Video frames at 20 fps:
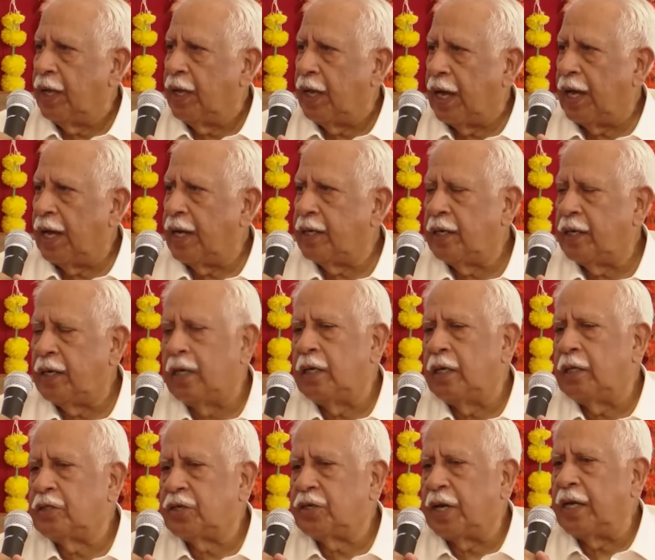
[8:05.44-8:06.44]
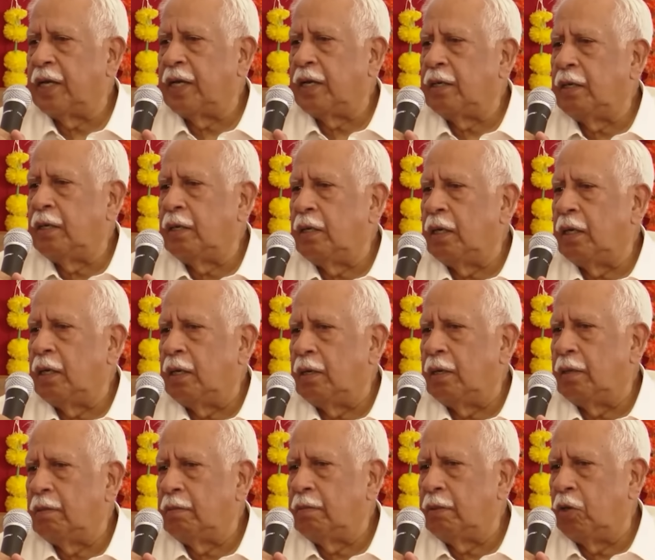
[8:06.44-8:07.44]
and try and,
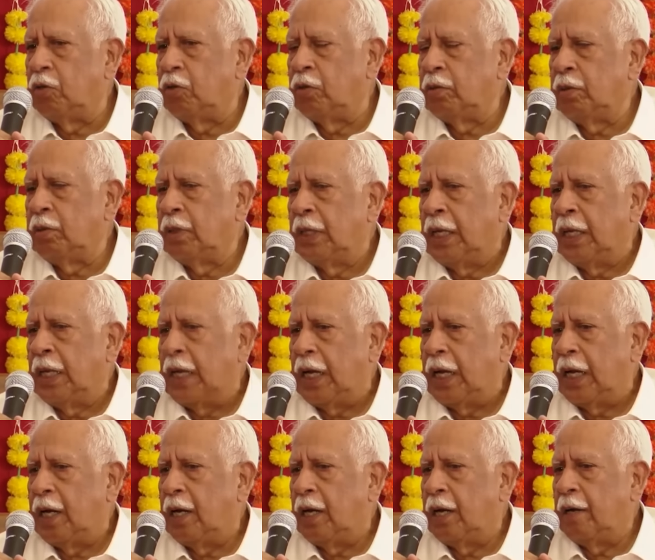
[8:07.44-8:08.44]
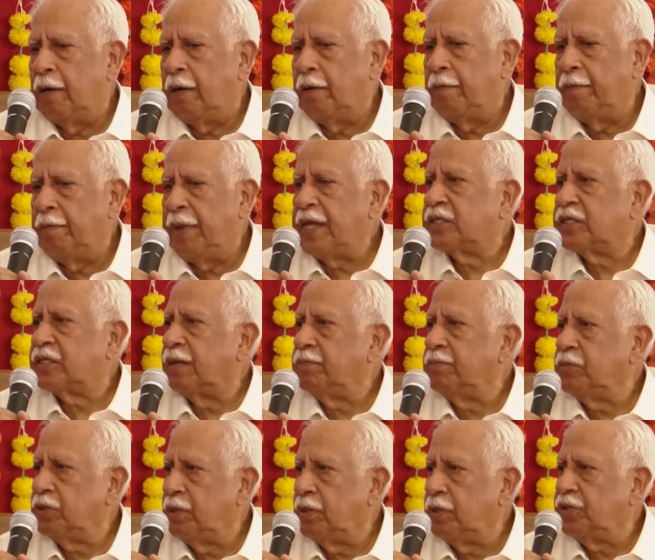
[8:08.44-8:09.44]
you know, make
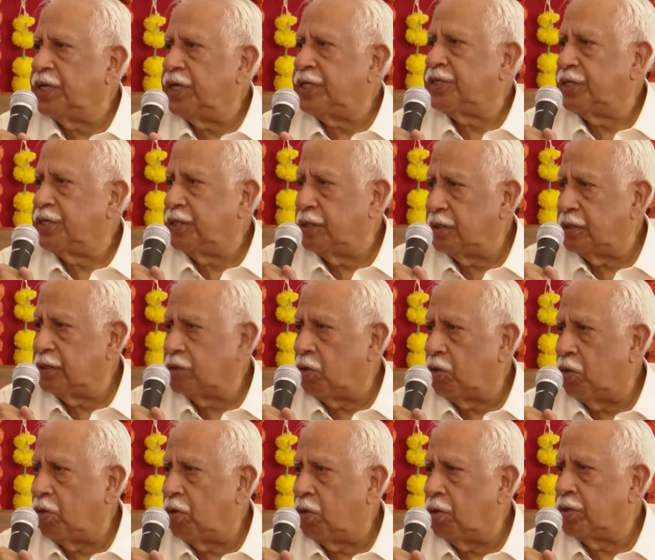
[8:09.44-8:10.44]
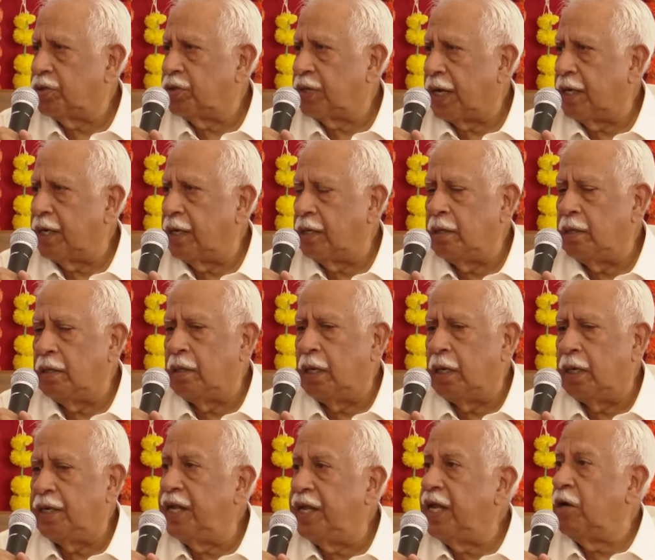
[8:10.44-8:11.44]
some gestures or try
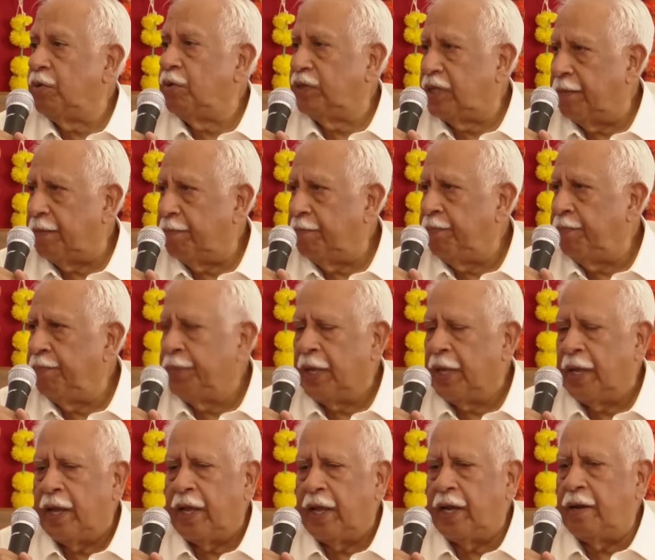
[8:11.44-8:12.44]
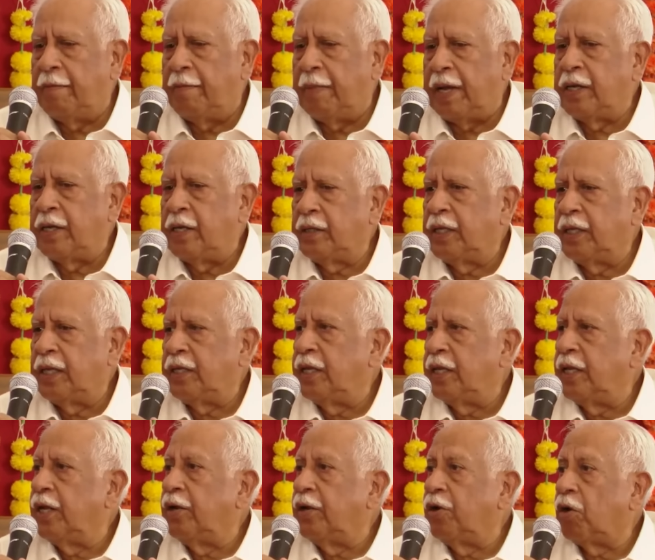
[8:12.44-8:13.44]
and deal with them in a manner that
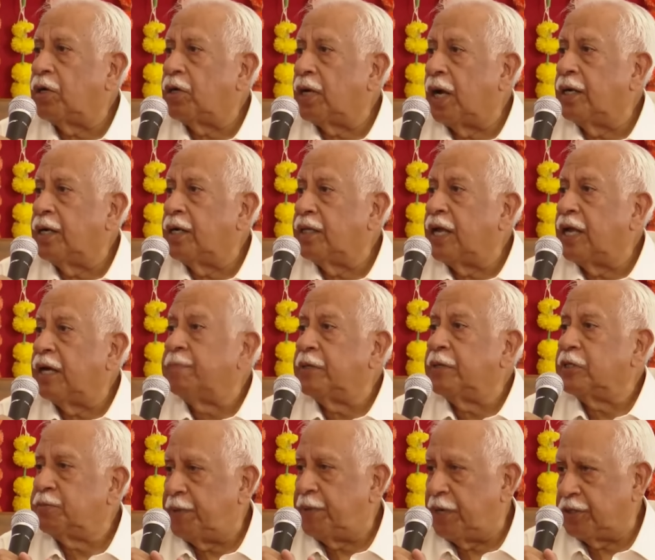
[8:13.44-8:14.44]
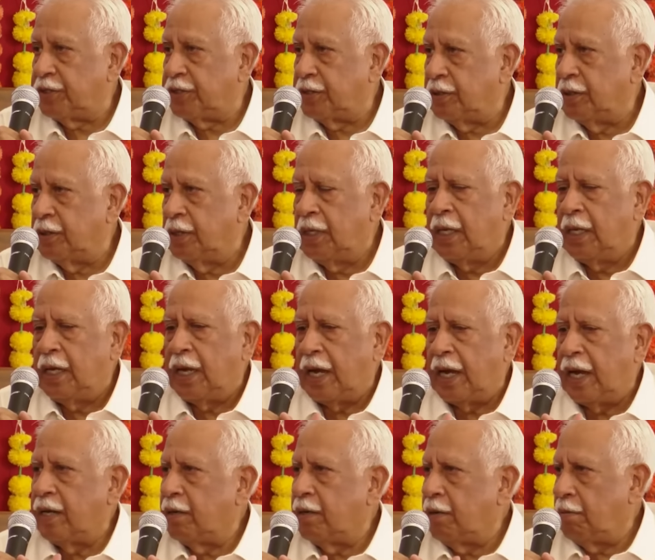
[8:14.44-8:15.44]
they are not under that much pressure,
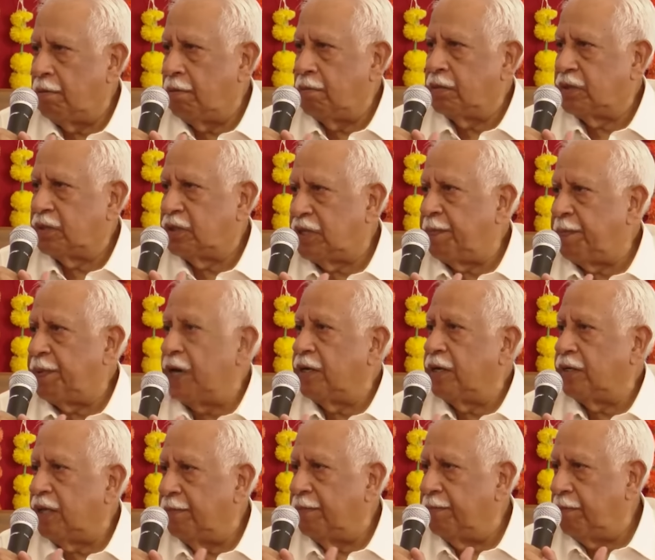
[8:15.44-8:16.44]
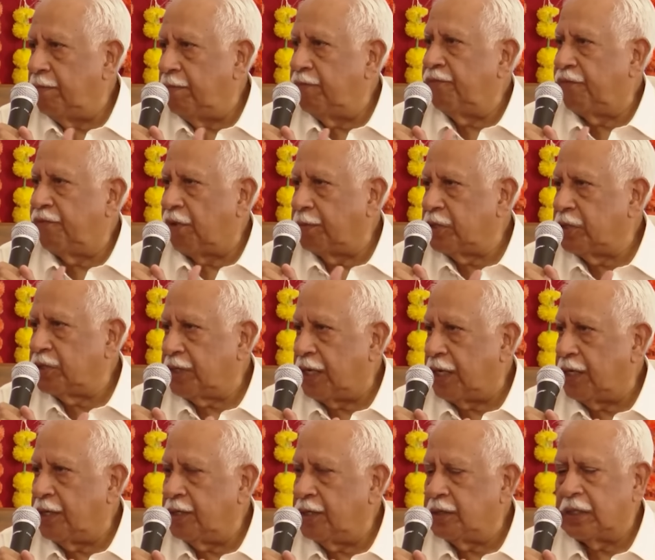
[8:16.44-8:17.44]
and separate them from the
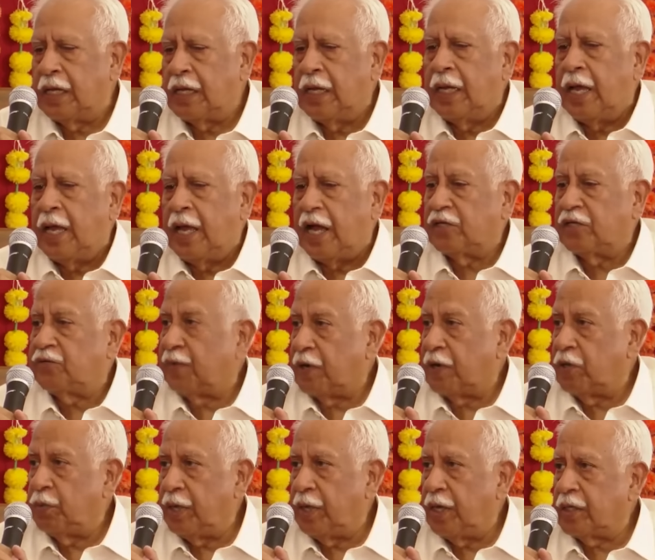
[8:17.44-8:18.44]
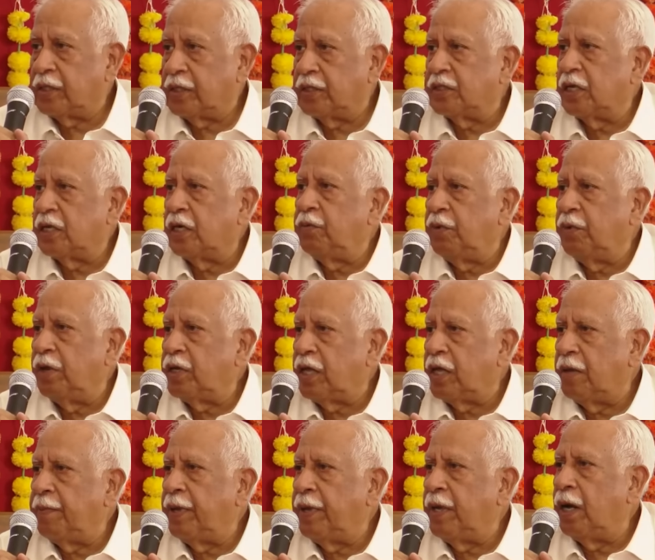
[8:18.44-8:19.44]
Chinese. As far as we are concerned, we are
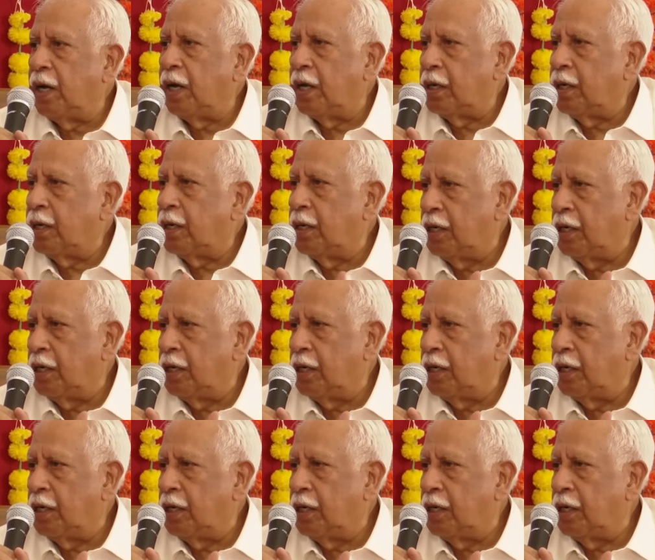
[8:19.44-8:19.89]
keeping our,